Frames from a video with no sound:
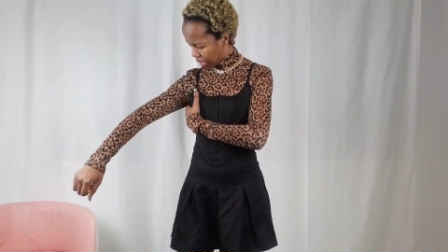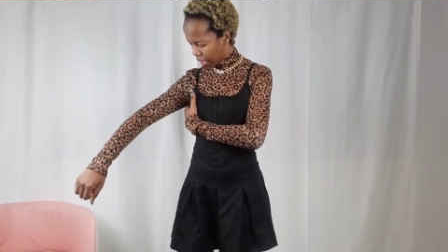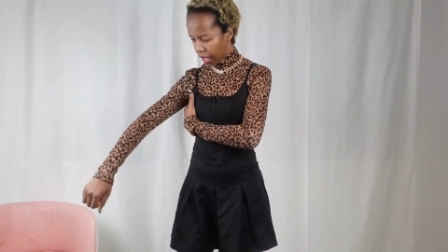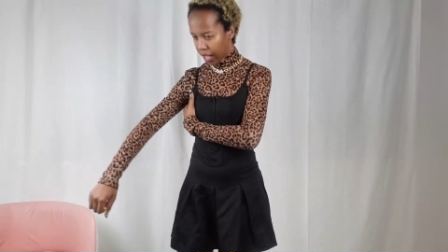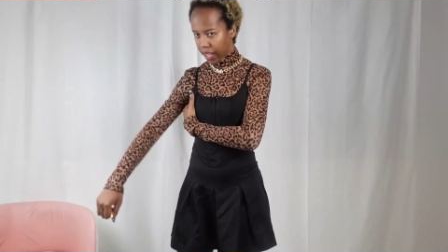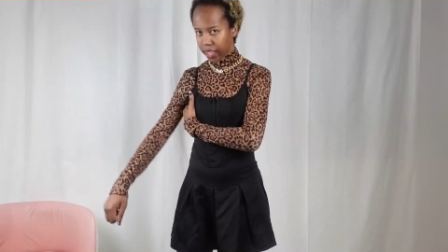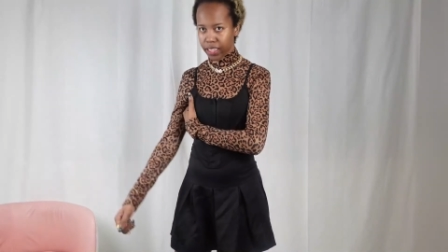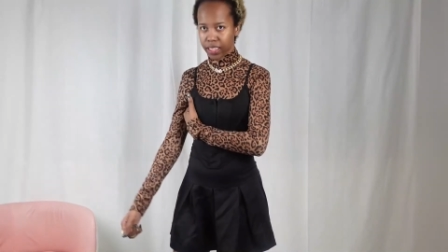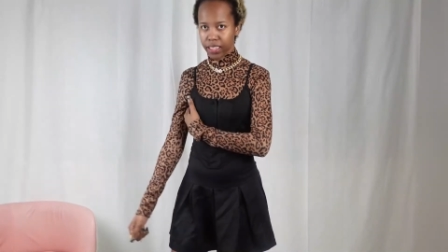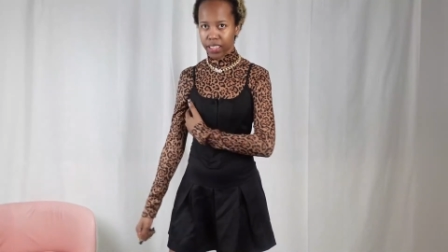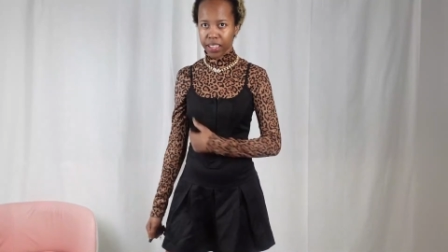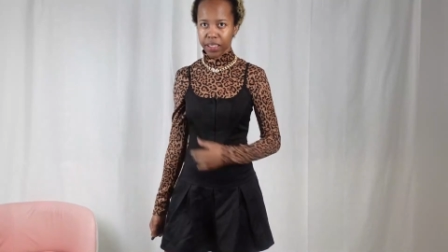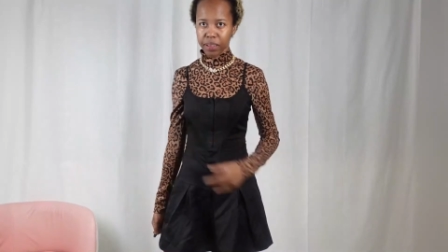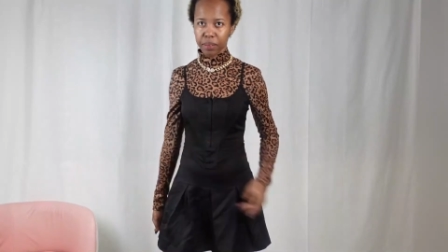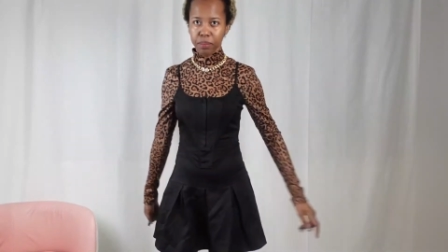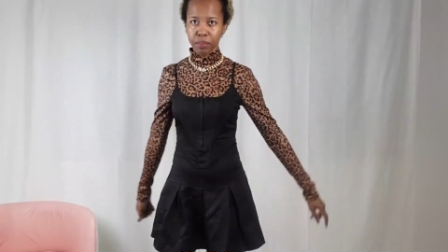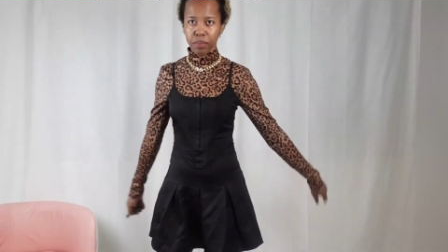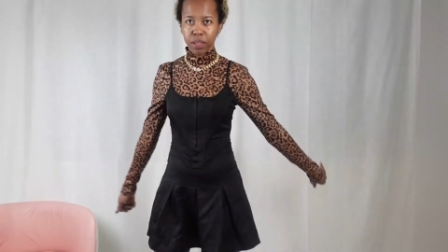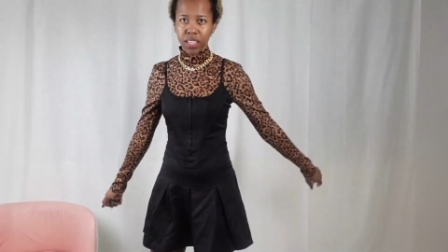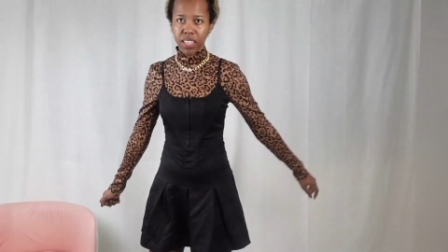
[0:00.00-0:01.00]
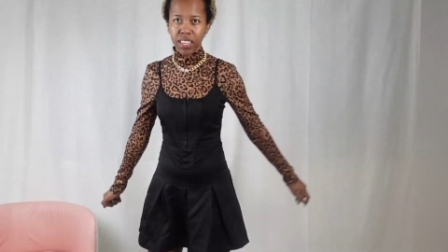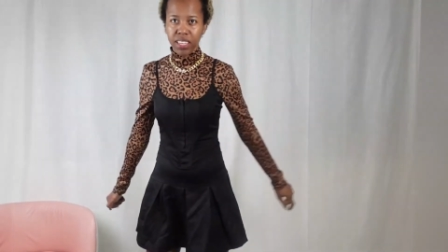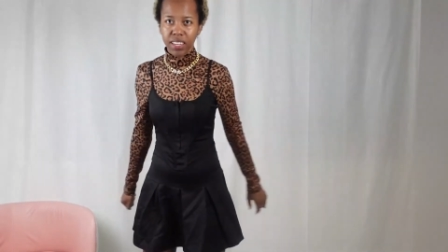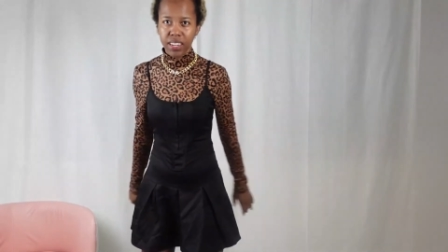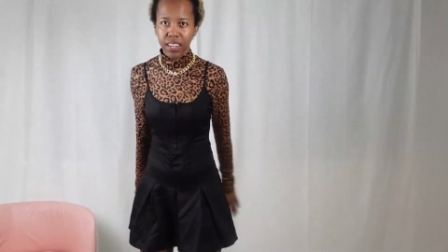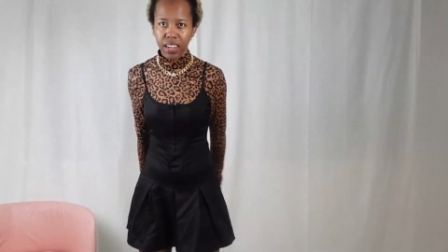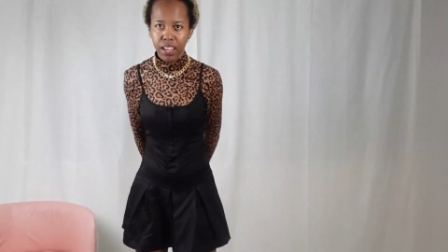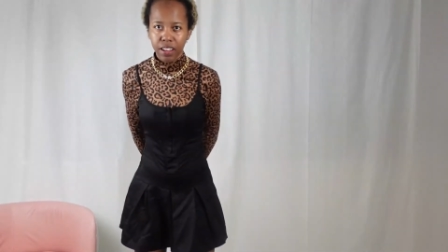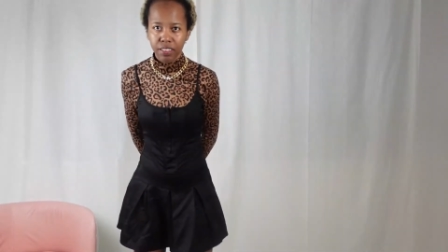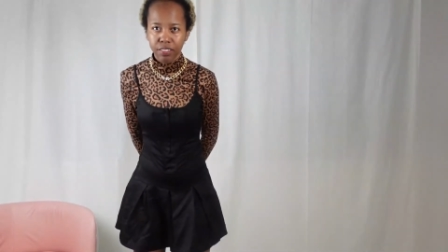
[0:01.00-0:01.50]
i am in
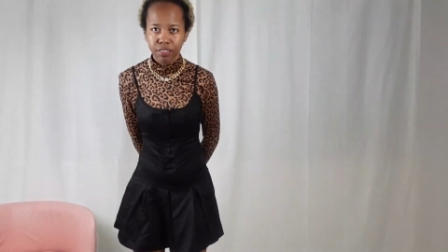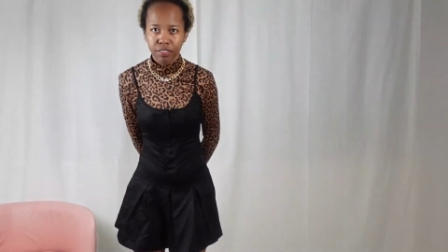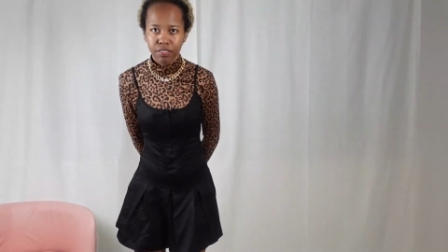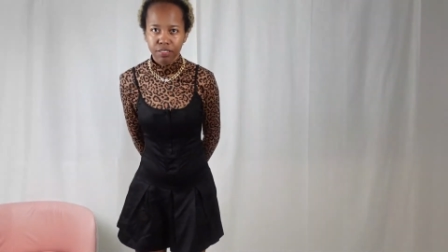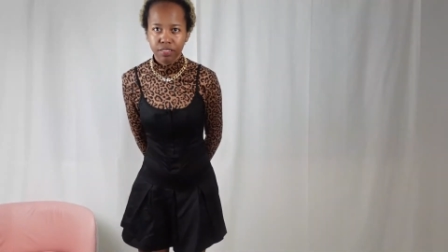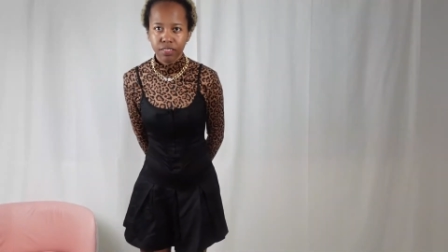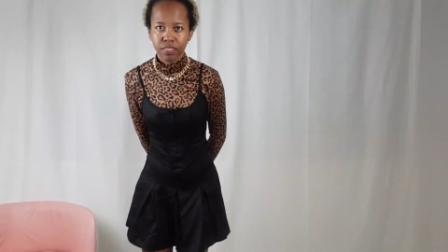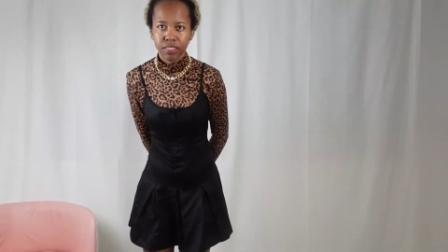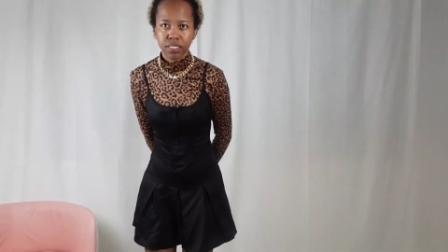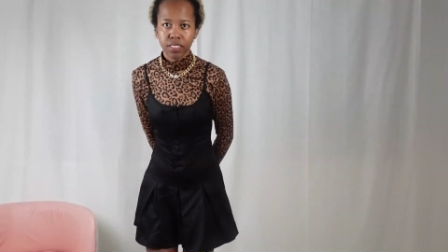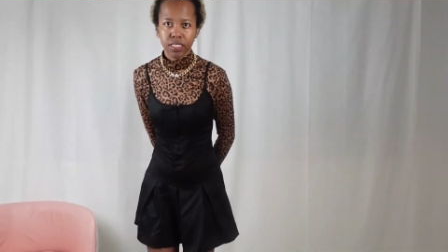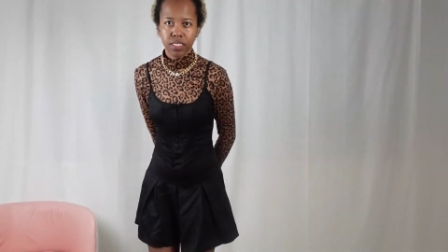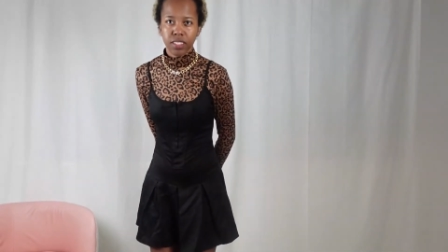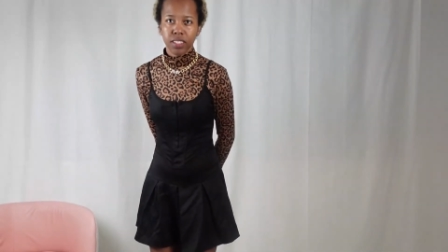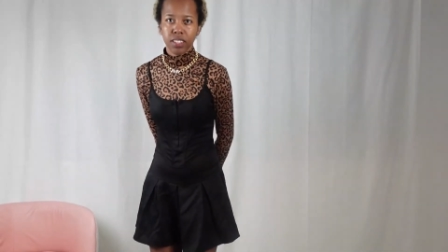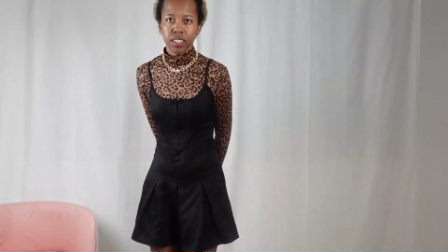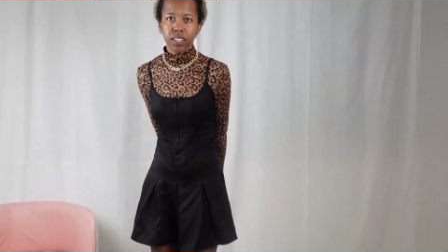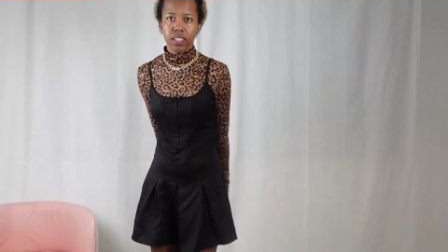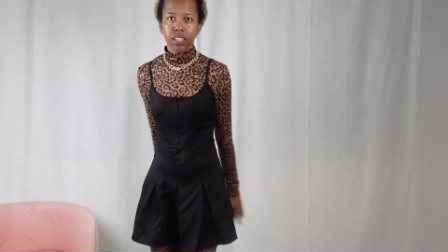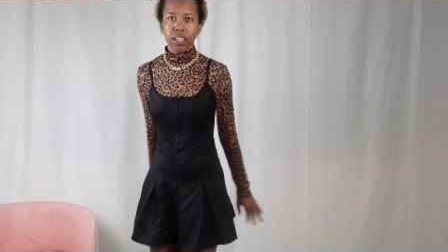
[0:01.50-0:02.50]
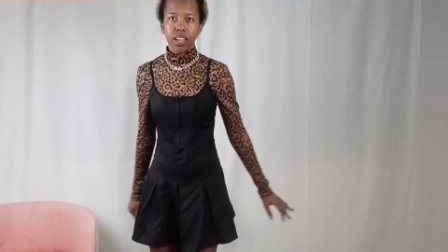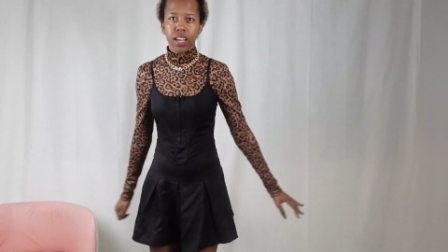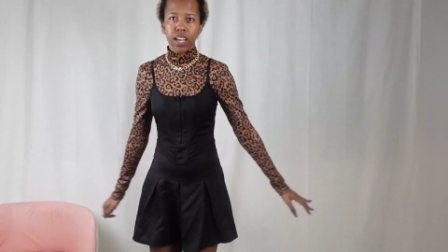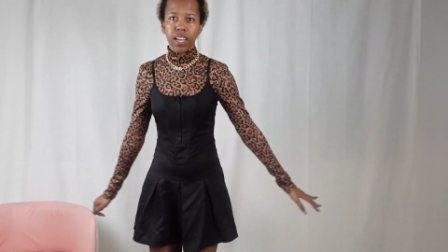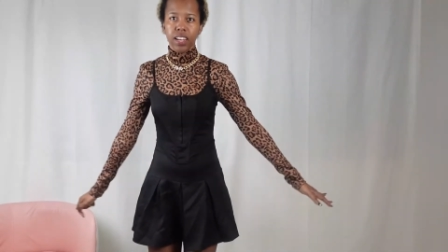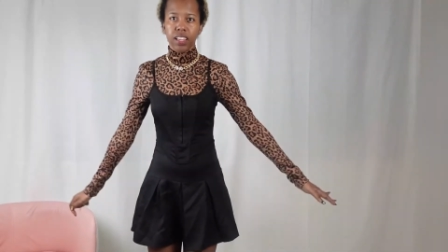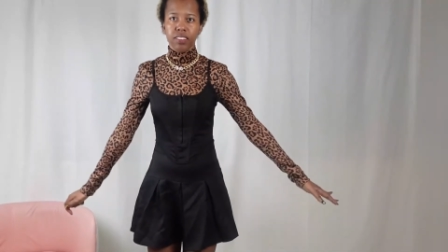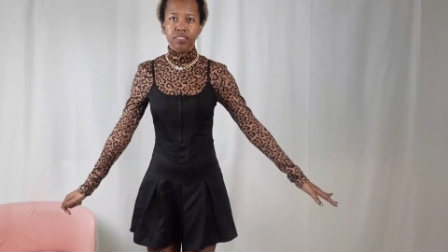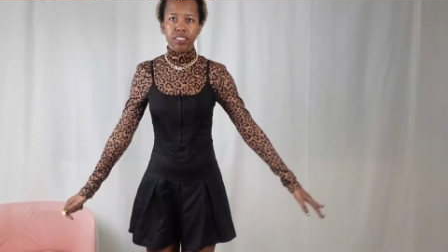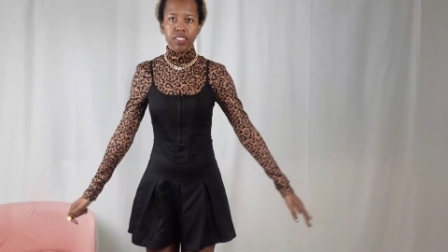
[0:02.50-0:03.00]
love
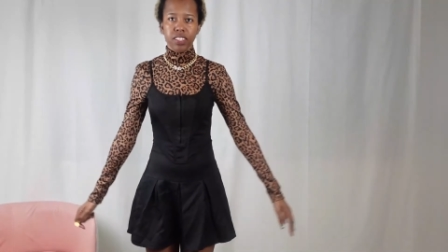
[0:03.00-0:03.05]
i love